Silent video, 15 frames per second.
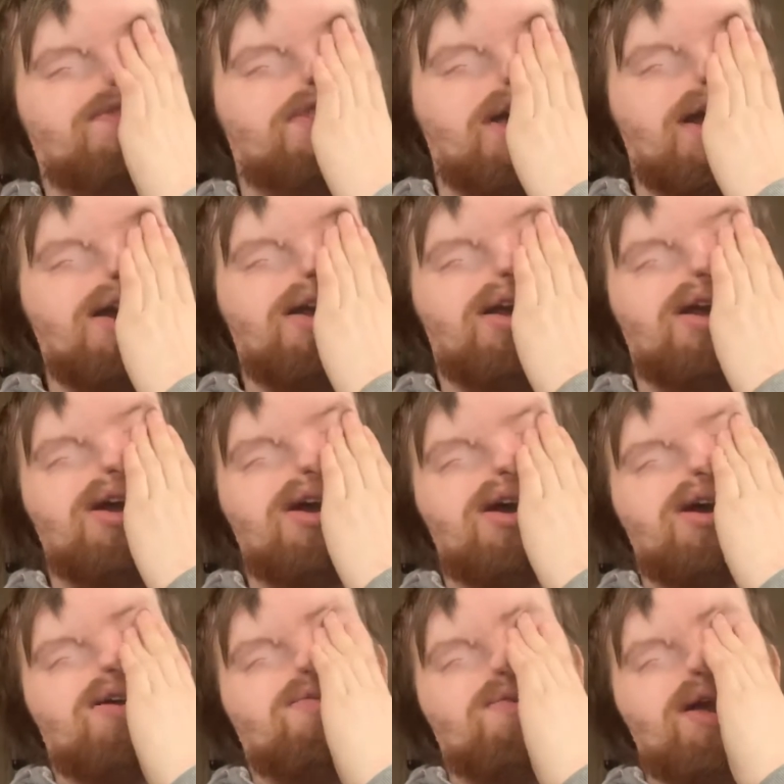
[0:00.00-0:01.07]
they
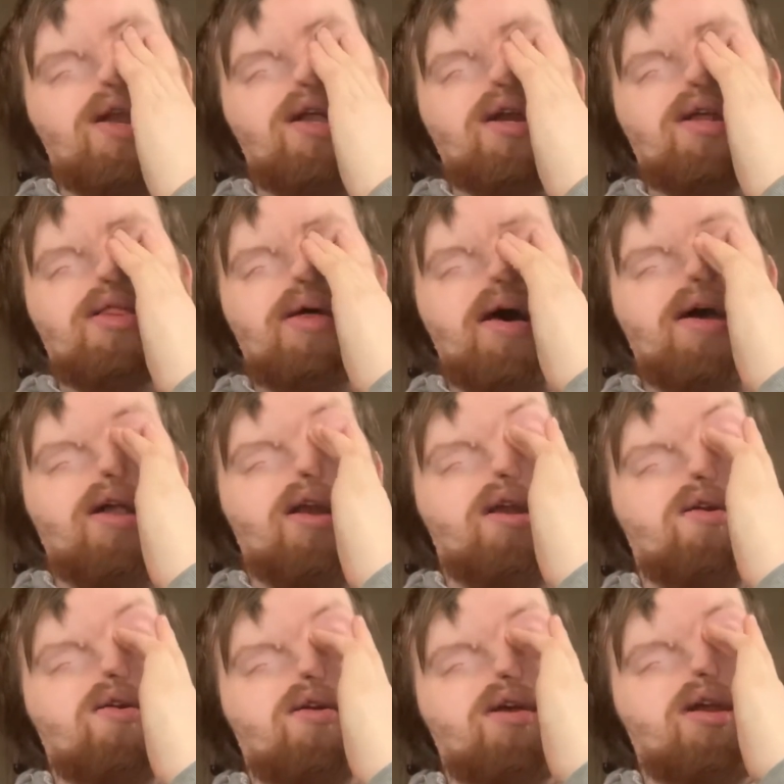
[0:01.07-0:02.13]
read into that
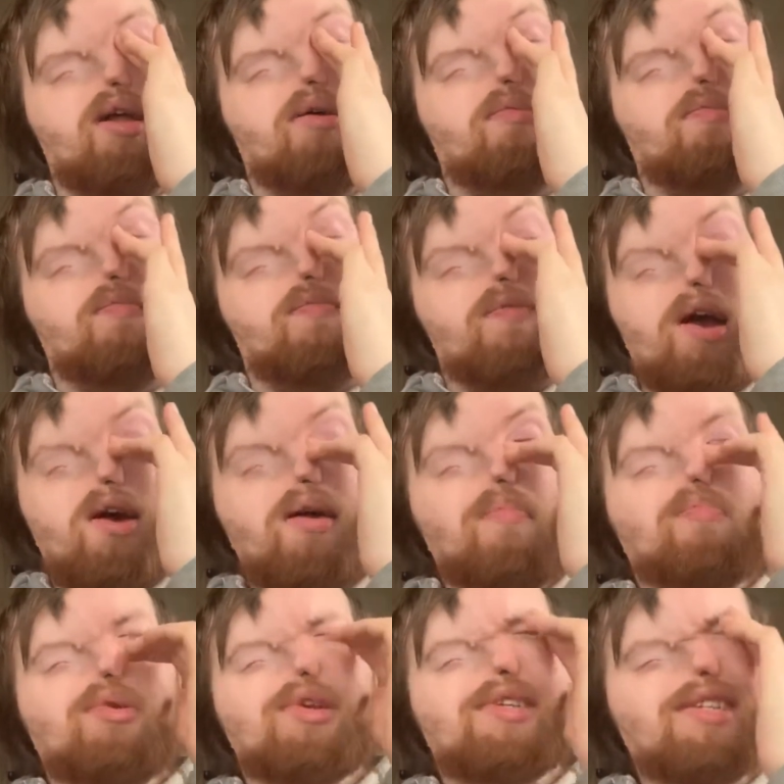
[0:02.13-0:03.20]
in a very
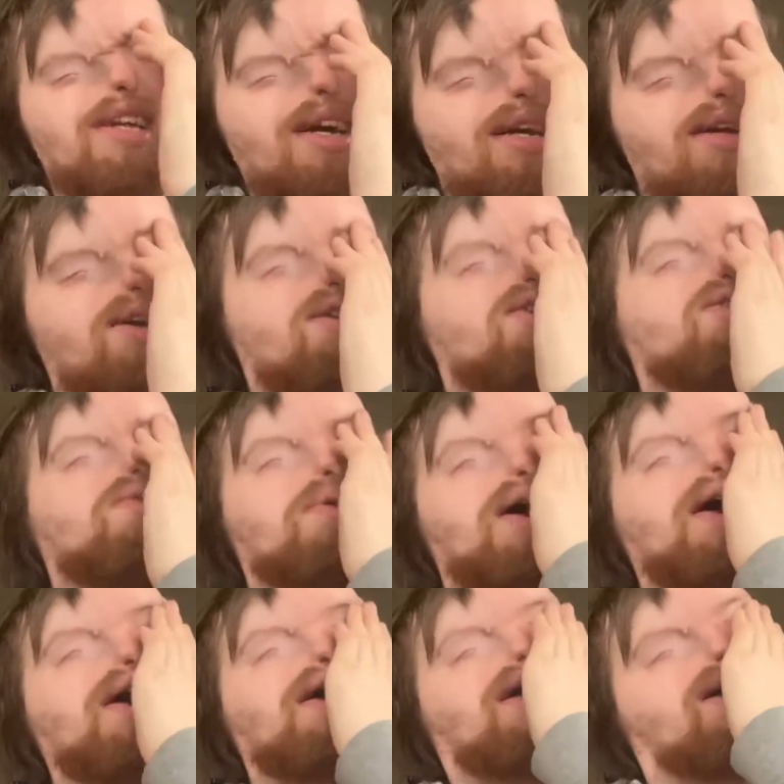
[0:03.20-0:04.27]
particular
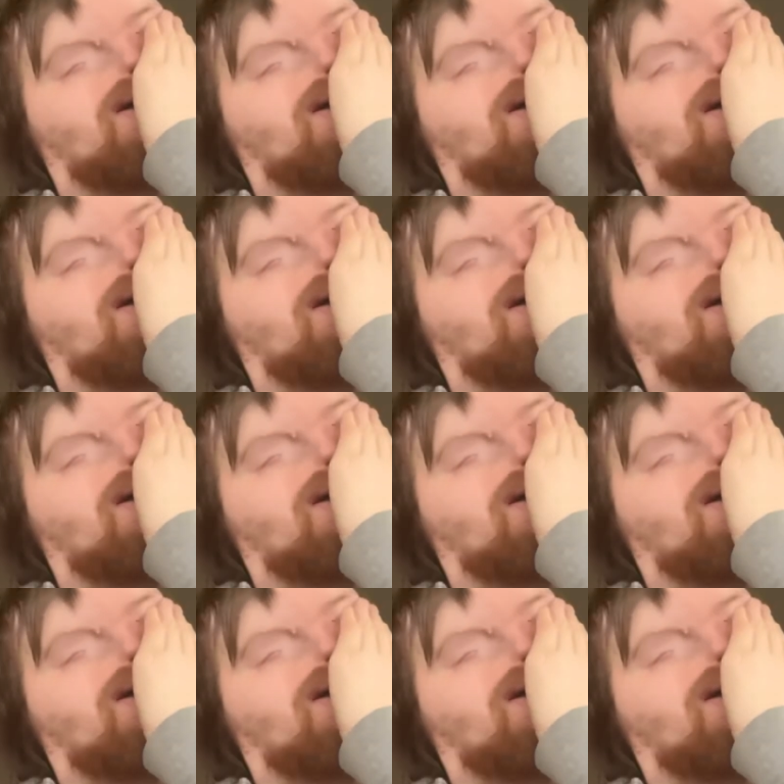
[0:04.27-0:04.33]
way.